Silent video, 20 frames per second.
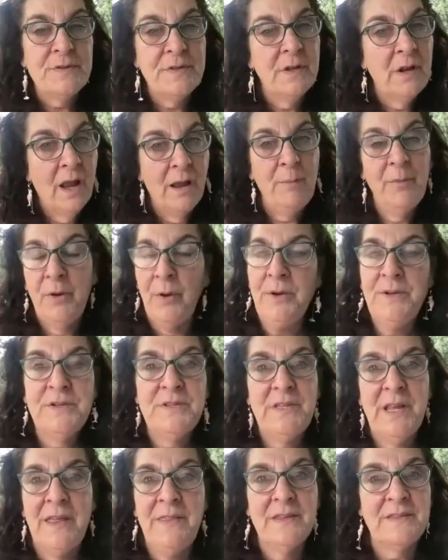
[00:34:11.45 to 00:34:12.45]
And I'm going to
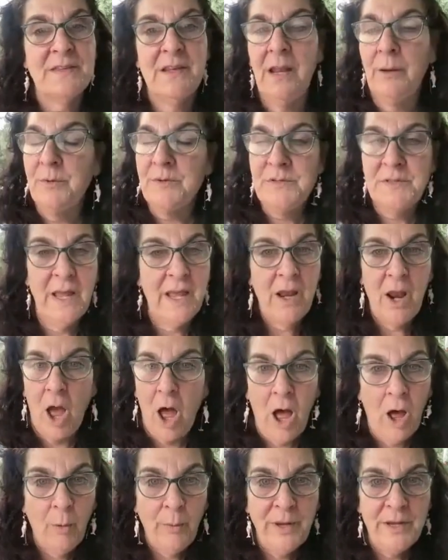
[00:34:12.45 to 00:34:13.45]
say this, and I will say it
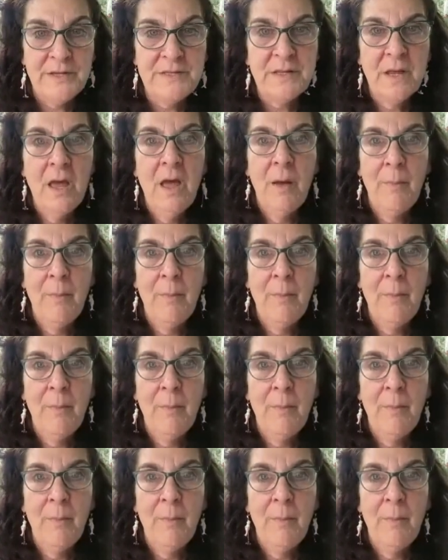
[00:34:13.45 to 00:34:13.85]
always,